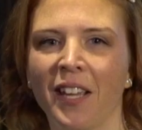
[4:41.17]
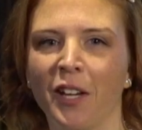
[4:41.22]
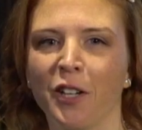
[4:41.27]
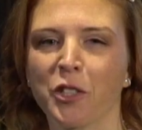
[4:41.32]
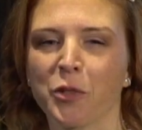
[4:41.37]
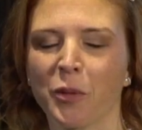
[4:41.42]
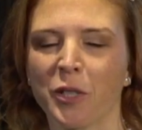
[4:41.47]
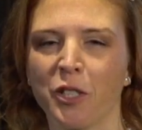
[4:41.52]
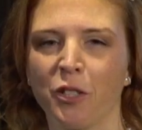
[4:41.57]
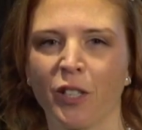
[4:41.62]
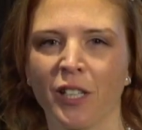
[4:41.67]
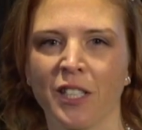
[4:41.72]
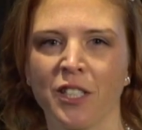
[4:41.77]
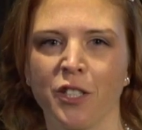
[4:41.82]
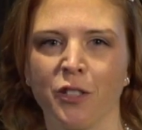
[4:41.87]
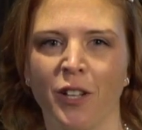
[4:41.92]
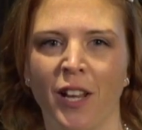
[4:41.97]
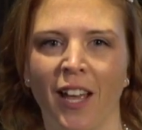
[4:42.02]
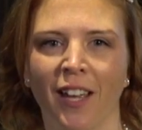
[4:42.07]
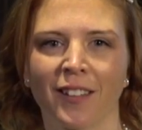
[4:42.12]
Here's what you can
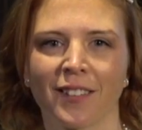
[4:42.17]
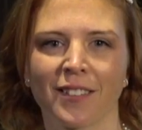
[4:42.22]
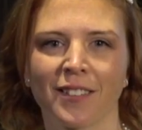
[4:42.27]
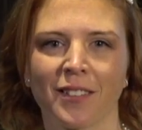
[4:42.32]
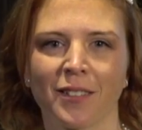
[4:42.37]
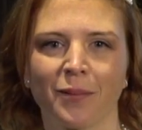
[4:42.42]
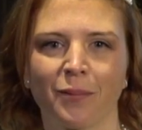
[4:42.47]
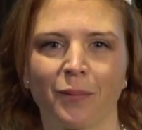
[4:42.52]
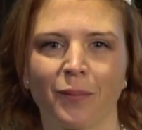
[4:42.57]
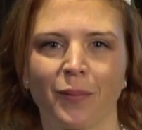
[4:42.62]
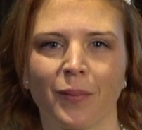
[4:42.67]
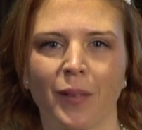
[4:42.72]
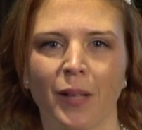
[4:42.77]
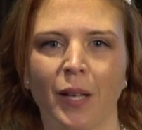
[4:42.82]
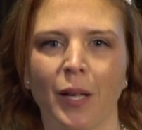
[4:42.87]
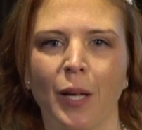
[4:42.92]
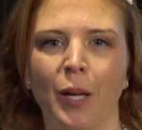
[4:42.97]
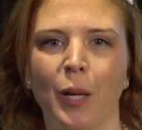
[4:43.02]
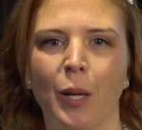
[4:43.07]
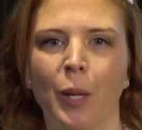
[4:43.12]
do next.
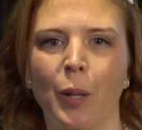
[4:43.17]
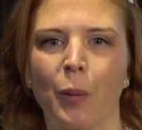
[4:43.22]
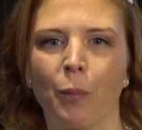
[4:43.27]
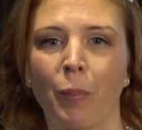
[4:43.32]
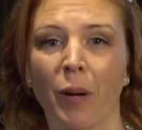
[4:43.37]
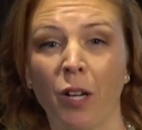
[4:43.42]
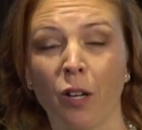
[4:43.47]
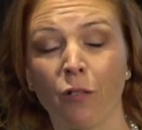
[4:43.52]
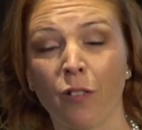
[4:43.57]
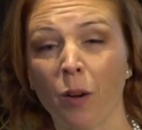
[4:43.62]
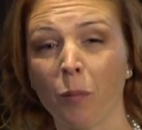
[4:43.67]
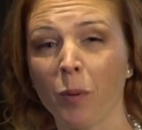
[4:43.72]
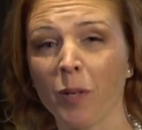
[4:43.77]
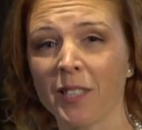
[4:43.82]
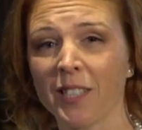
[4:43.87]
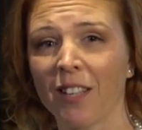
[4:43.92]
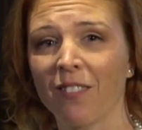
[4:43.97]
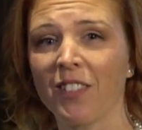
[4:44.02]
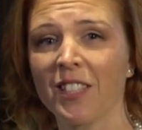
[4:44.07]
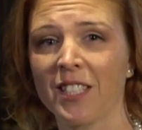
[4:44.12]
By November
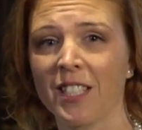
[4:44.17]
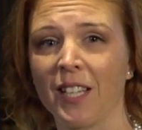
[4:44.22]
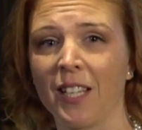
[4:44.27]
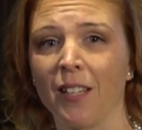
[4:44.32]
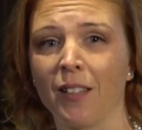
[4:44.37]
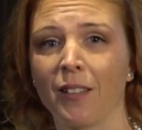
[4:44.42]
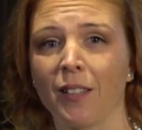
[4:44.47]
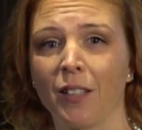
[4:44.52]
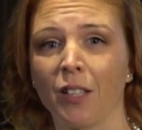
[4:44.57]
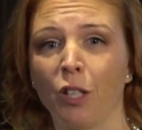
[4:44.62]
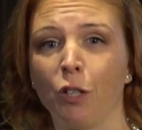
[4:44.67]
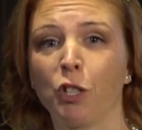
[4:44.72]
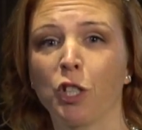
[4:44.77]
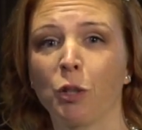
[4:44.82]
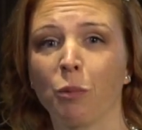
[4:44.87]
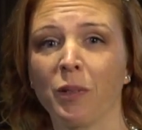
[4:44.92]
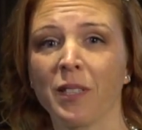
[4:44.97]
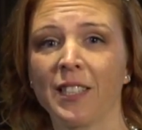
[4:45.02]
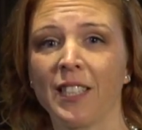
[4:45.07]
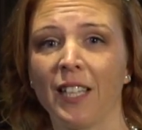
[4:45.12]
17th, you
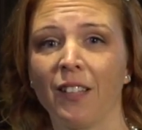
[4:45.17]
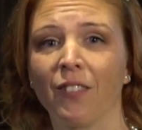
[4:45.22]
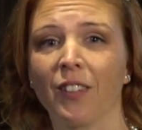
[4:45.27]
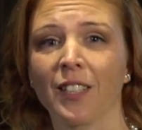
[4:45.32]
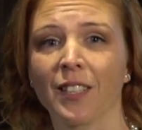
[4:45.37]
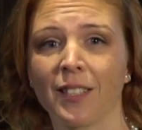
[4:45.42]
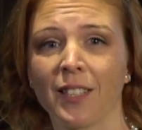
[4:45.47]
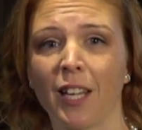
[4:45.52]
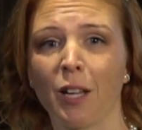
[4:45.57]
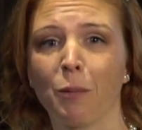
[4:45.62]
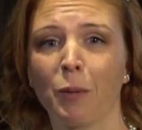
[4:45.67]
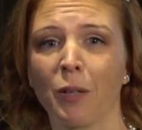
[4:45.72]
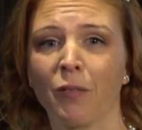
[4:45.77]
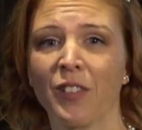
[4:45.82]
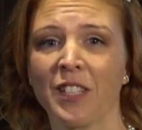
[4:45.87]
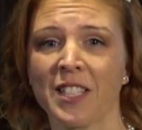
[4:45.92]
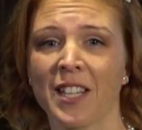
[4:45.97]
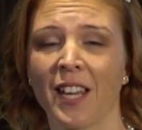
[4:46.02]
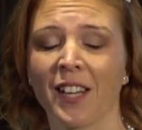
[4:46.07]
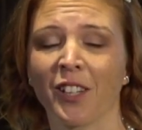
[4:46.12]
should receive a statement of
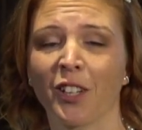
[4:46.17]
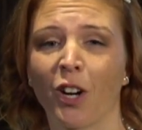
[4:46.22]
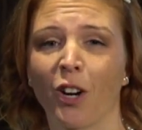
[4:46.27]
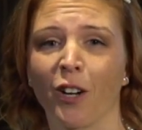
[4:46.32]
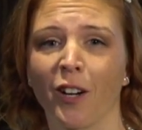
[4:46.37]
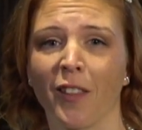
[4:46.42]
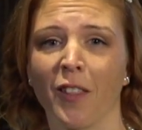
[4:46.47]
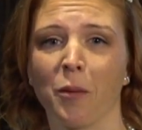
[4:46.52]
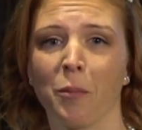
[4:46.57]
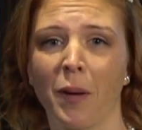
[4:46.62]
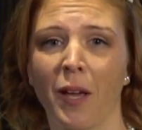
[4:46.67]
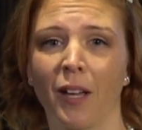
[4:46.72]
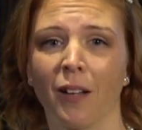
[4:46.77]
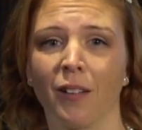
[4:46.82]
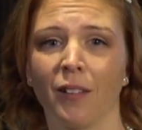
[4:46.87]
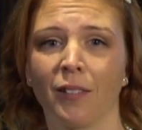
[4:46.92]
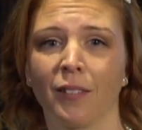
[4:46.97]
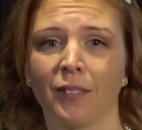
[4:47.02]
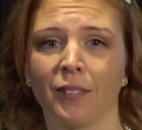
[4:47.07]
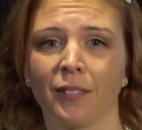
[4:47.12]
intent card in the
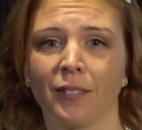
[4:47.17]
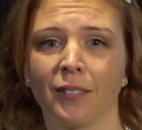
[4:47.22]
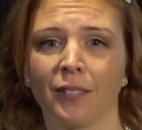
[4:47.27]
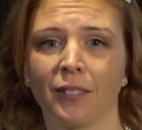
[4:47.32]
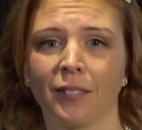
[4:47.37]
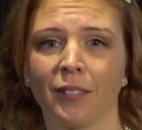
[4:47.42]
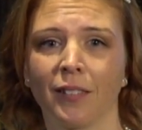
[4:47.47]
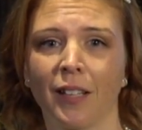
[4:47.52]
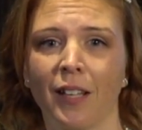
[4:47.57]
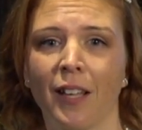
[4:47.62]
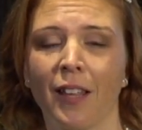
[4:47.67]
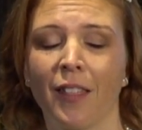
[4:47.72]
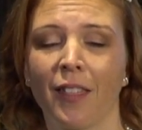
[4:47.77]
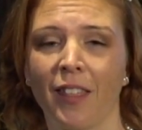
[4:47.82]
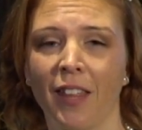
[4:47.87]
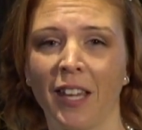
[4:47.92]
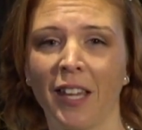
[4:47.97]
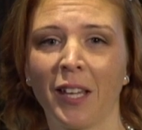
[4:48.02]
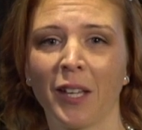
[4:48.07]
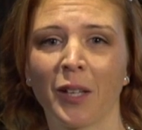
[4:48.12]
mail.
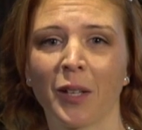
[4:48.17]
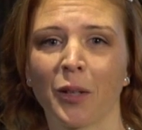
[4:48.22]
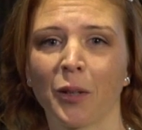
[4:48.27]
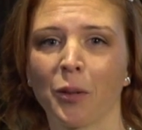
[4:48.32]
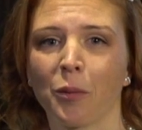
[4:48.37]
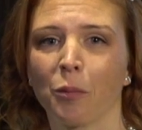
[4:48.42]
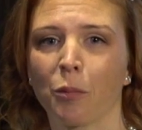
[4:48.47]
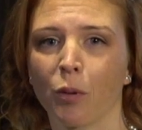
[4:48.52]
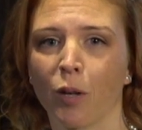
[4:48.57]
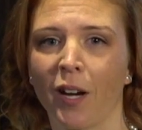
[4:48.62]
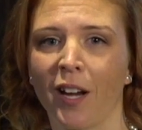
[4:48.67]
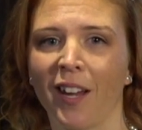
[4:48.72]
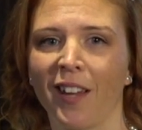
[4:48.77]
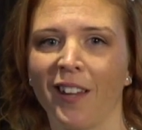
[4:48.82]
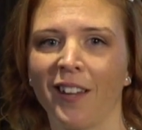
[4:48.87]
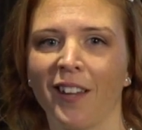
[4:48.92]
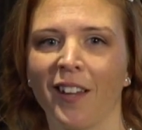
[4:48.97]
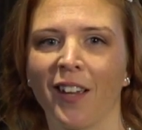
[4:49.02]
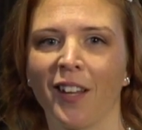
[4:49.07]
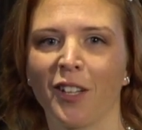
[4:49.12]
Think,
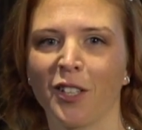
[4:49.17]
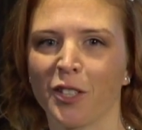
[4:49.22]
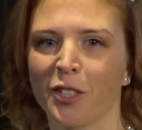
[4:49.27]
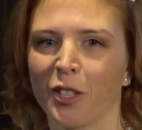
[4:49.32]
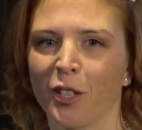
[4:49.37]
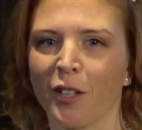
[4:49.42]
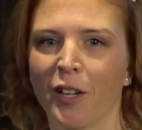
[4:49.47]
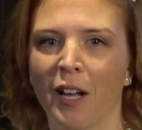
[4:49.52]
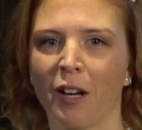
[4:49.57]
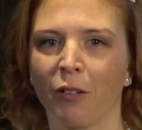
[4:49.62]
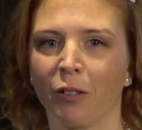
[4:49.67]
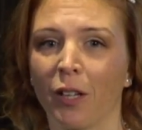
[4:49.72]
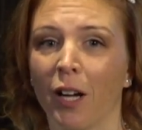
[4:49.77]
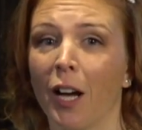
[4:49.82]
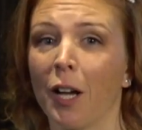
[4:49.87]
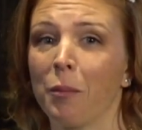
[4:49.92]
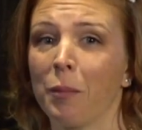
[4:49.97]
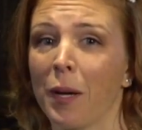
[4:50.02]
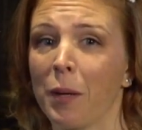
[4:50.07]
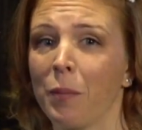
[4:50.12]
pray, and discern how
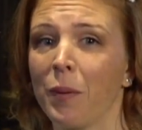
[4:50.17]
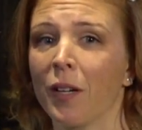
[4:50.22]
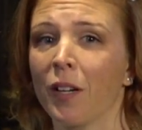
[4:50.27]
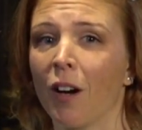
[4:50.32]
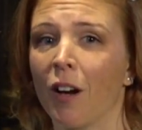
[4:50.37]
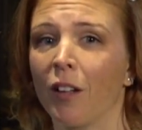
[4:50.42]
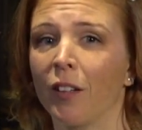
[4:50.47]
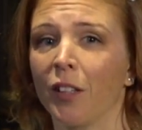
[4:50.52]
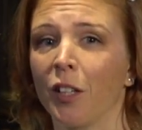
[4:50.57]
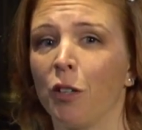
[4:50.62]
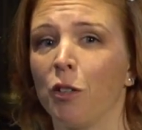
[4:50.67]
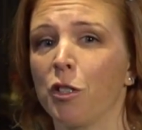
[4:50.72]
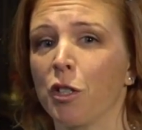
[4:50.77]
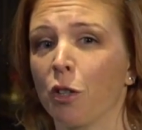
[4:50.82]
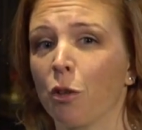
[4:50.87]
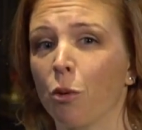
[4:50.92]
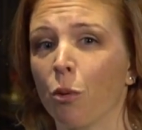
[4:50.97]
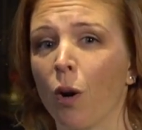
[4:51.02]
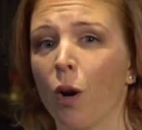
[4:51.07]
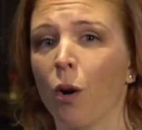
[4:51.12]
God might be calling you to
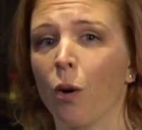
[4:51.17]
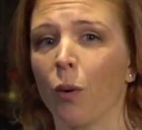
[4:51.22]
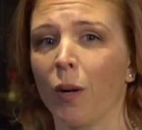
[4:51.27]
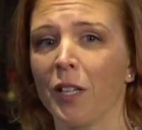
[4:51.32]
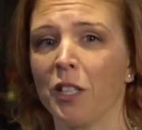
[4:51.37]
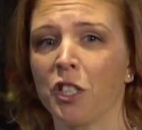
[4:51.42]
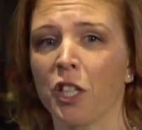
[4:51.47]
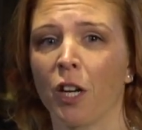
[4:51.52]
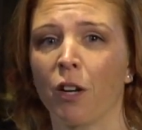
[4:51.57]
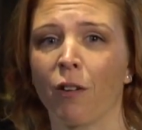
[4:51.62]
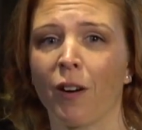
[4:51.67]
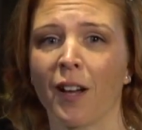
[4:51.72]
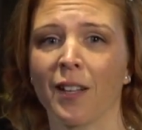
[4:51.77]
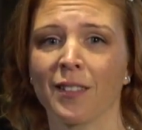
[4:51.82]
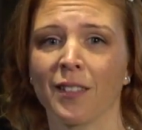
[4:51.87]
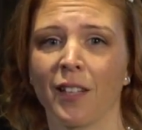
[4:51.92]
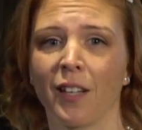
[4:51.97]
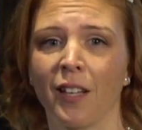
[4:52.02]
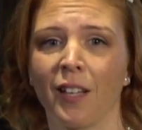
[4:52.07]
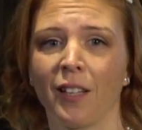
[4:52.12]
grow in
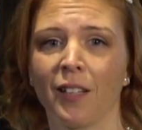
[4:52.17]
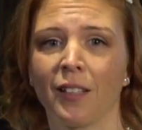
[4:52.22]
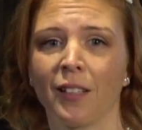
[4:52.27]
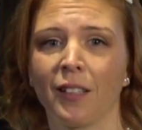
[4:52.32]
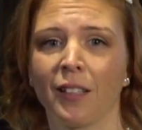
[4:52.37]
generosity.